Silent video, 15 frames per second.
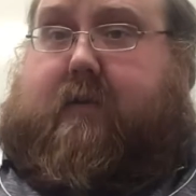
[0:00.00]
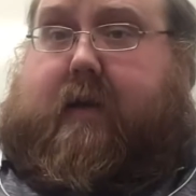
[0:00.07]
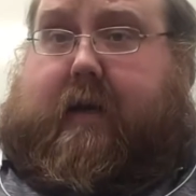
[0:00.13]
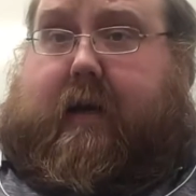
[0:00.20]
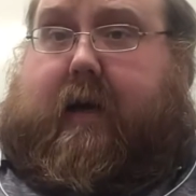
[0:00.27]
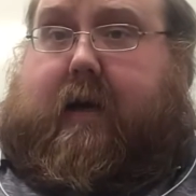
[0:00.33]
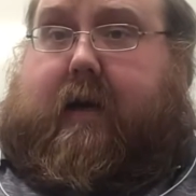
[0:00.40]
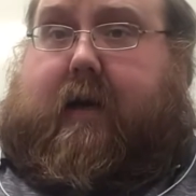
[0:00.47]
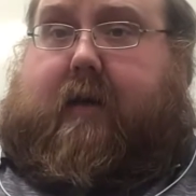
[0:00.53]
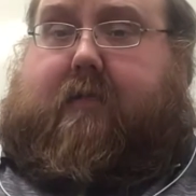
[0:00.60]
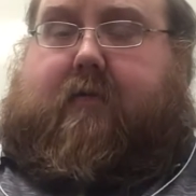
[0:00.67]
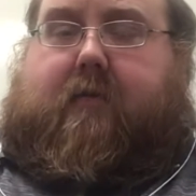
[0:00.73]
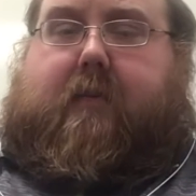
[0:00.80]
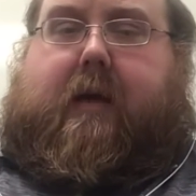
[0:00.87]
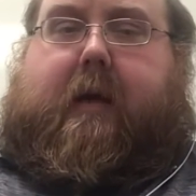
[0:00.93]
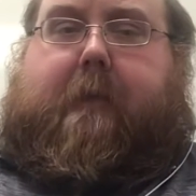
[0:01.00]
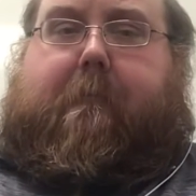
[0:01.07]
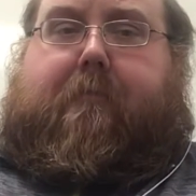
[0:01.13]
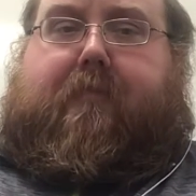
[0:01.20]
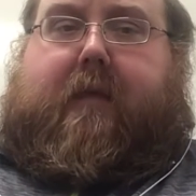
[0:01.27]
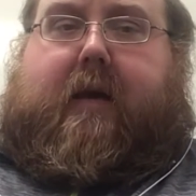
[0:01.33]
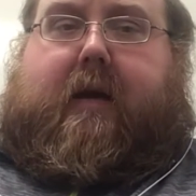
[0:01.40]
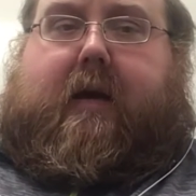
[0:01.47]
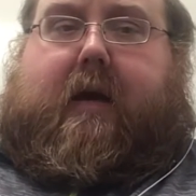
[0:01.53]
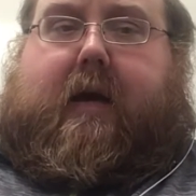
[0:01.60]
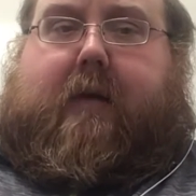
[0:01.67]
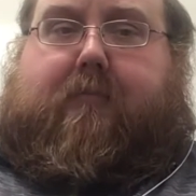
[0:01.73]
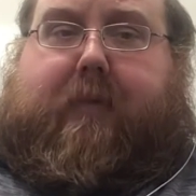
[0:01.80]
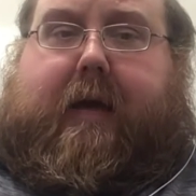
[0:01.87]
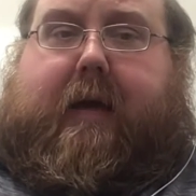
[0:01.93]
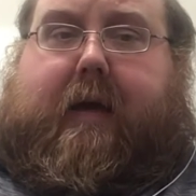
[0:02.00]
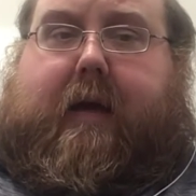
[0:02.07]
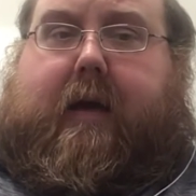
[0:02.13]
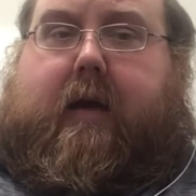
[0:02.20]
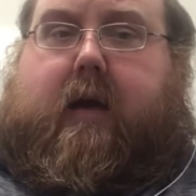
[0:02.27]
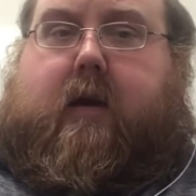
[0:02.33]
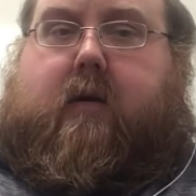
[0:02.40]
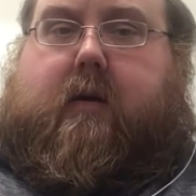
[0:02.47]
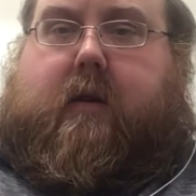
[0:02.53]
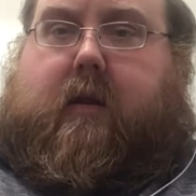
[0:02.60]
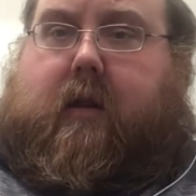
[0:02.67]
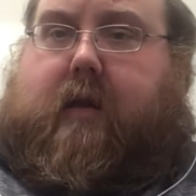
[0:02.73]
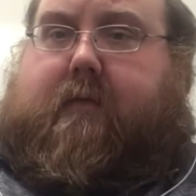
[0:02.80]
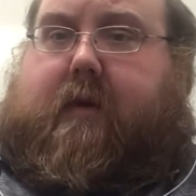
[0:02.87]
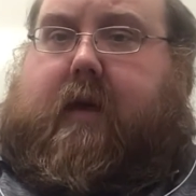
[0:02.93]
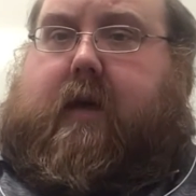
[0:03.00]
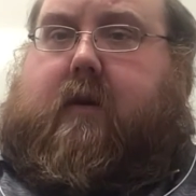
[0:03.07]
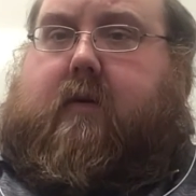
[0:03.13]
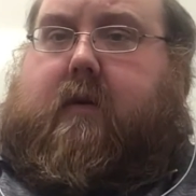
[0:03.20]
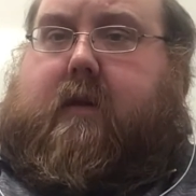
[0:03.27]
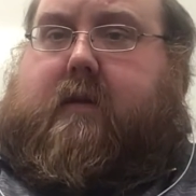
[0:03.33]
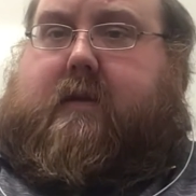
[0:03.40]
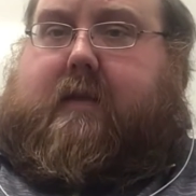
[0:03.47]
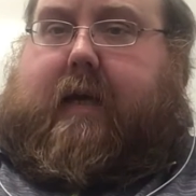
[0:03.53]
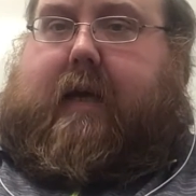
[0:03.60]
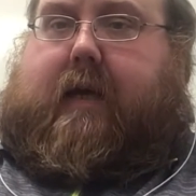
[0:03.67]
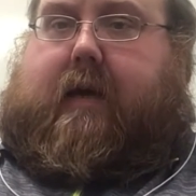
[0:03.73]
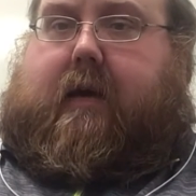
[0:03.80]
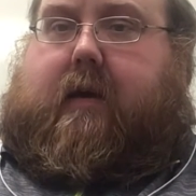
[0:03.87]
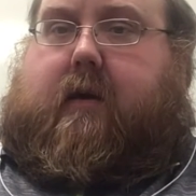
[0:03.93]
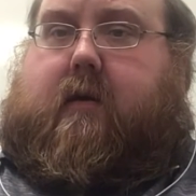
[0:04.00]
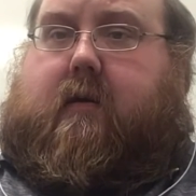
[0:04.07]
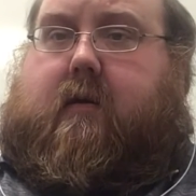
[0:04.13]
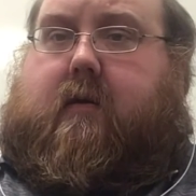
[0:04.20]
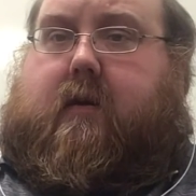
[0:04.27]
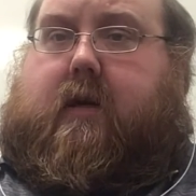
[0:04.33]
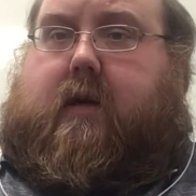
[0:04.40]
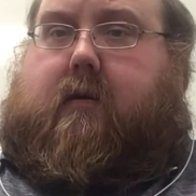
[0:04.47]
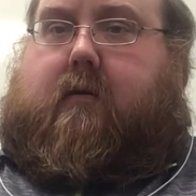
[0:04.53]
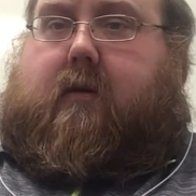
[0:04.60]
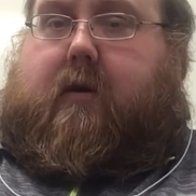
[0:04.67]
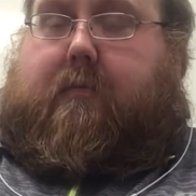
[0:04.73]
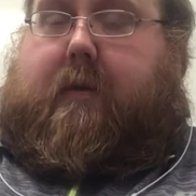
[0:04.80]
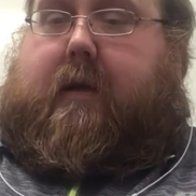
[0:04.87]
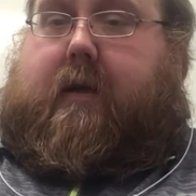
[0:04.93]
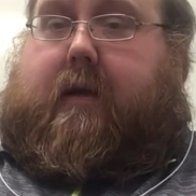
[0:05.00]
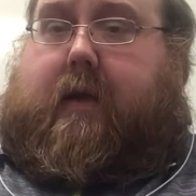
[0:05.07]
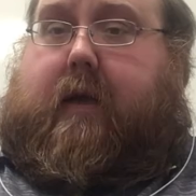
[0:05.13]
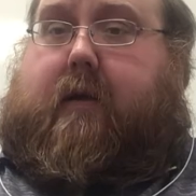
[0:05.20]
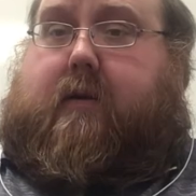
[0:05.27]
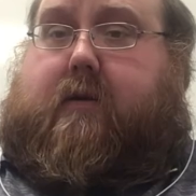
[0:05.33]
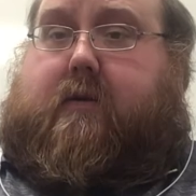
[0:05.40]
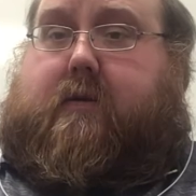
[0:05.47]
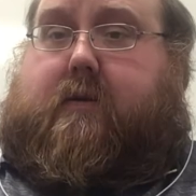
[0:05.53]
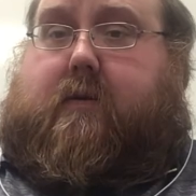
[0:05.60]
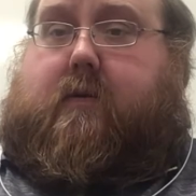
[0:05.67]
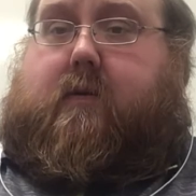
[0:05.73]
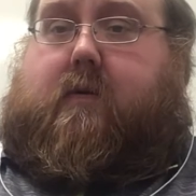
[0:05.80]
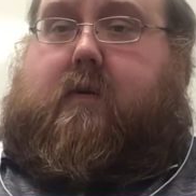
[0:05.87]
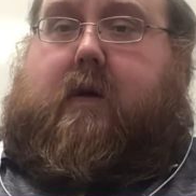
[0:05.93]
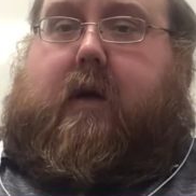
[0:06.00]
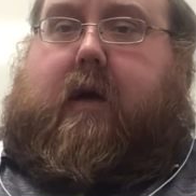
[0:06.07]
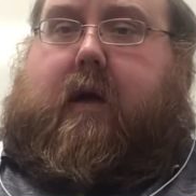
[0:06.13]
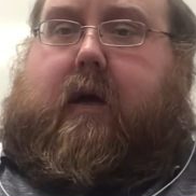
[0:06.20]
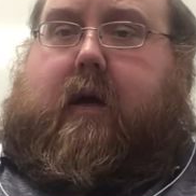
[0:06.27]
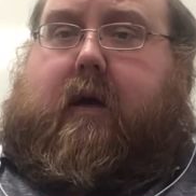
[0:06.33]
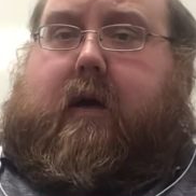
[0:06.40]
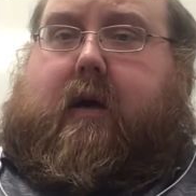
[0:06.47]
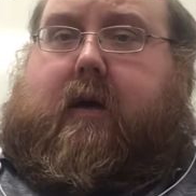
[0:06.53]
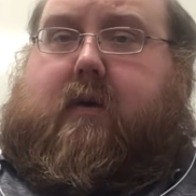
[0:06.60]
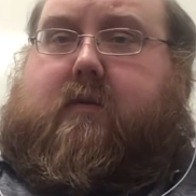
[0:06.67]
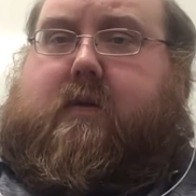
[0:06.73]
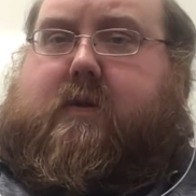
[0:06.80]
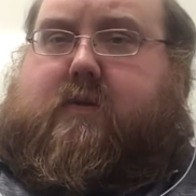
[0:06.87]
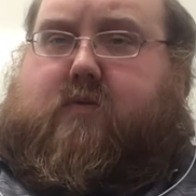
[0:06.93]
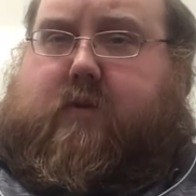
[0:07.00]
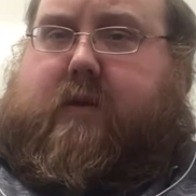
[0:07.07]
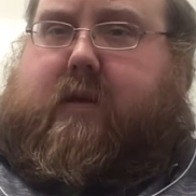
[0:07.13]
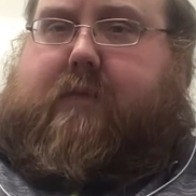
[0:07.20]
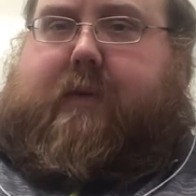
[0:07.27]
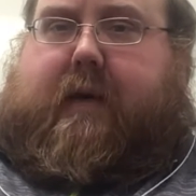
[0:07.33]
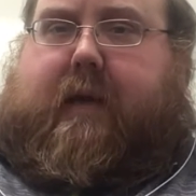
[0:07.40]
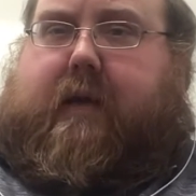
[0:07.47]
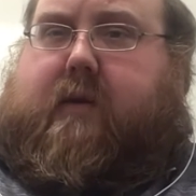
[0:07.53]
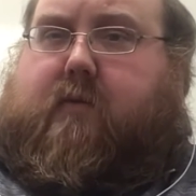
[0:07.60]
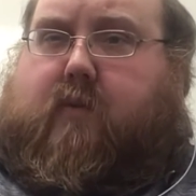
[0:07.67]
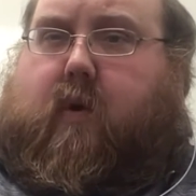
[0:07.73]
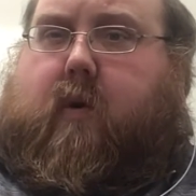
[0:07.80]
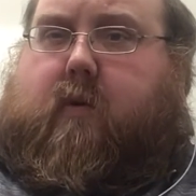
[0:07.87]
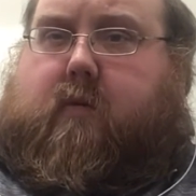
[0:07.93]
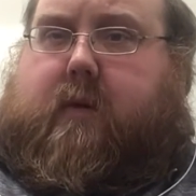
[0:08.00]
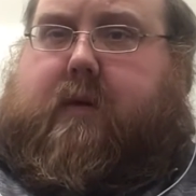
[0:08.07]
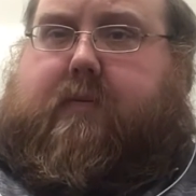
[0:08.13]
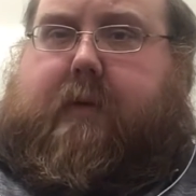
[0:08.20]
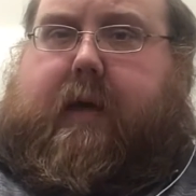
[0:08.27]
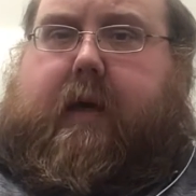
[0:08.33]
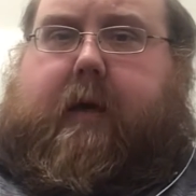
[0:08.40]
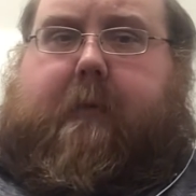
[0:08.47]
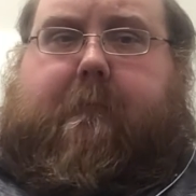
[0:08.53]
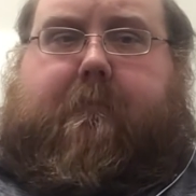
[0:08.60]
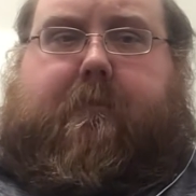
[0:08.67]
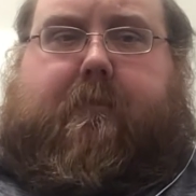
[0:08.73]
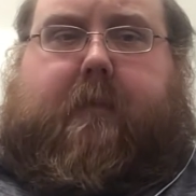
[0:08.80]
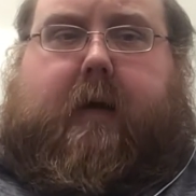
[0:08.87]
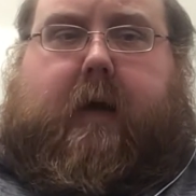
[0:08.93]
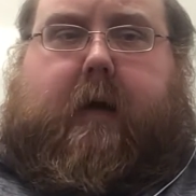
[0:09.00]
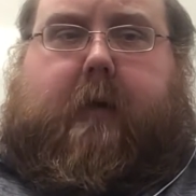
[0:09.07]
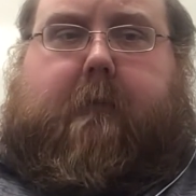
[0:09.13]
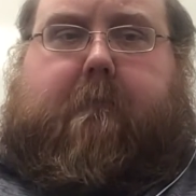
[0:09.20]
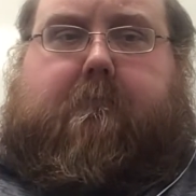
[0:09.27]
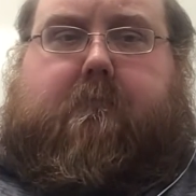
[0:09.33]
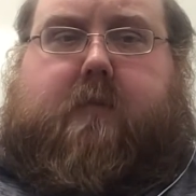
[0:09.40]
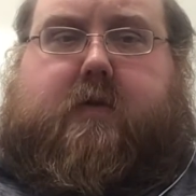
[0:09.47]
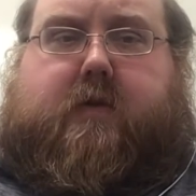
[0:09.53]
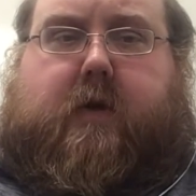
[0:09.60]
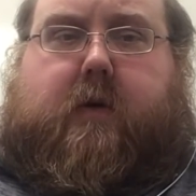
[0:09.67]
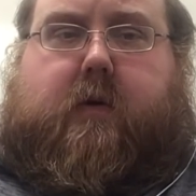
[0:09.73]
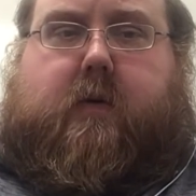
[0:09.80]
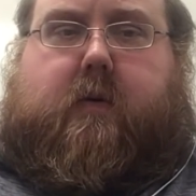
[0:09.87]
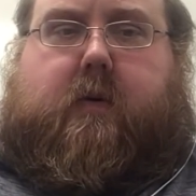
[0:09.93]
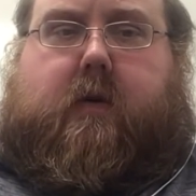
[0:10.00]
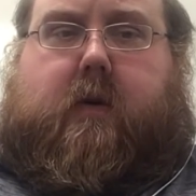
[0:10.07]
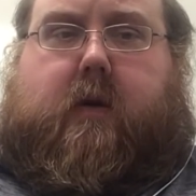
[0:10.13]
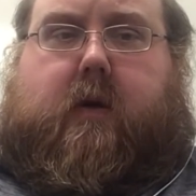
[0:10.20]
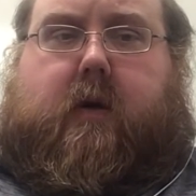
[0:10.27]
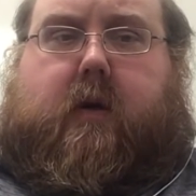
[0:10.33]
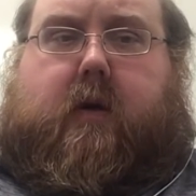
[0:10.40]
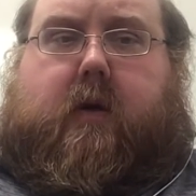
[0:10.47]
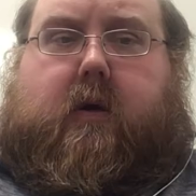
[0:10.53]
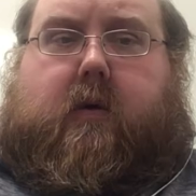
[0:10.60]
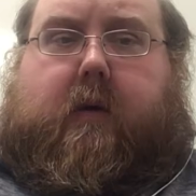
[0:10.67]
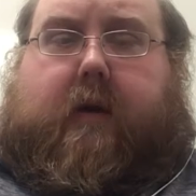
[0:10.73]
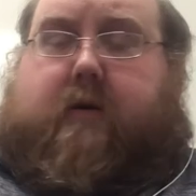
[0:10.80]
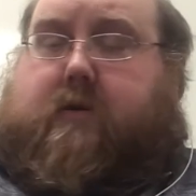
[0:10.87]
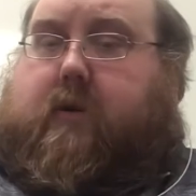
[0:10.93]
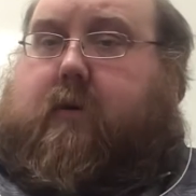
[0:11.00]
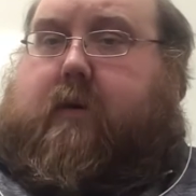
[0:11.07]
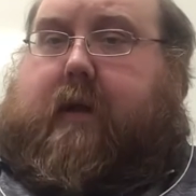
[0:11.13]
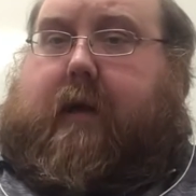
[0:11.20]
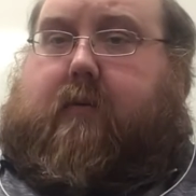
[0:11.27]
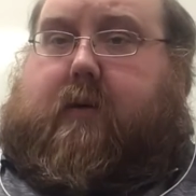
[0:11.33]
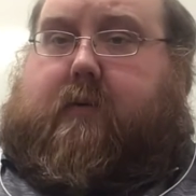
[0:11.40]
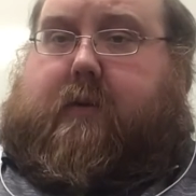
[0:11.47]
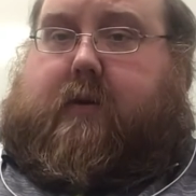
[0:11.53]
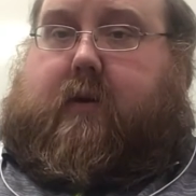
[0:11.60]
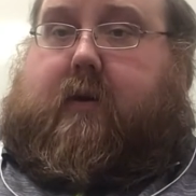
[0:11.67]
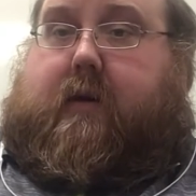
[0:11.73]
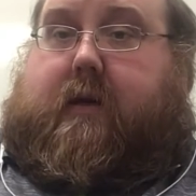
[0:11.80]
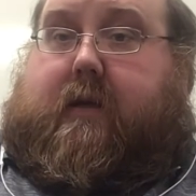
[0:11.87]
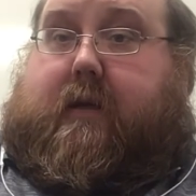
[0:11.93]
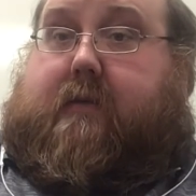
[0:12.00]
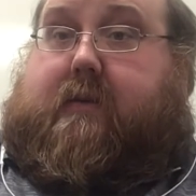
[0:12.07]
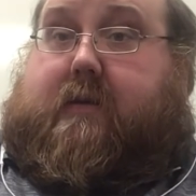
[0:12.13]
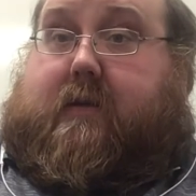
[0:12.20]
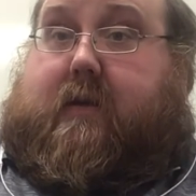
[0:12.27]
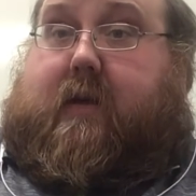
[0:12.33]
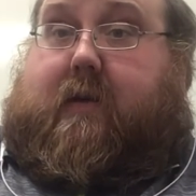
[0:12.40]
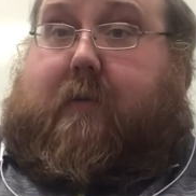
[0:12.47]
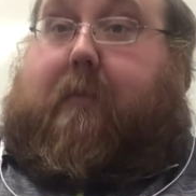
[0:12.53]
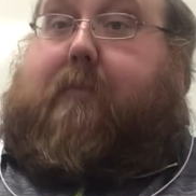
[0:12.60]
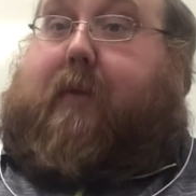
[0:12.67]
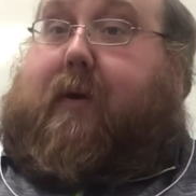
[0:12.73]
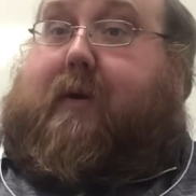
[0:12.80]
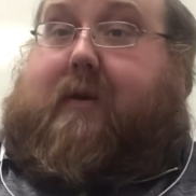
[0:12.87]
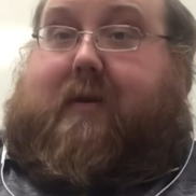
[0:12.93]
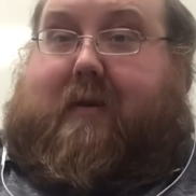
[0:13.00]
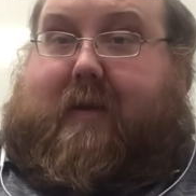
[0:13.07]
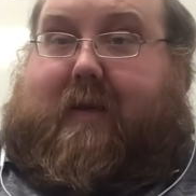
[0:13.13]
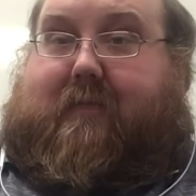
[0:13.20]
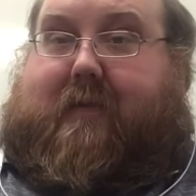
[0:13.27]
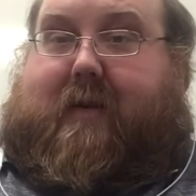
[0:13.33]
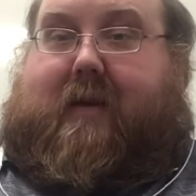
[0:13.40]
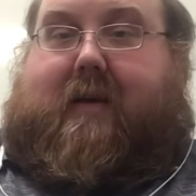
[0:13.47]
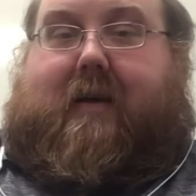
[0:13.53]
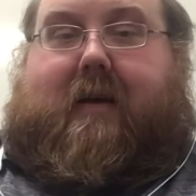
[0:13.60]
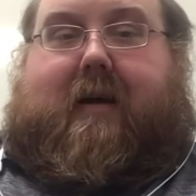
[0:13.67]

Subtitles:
that God had for me, and being here and loving you and staying, committed here to the school was really beginning to war with me. So when I was told that I wasn't returning, there was a burden lifted.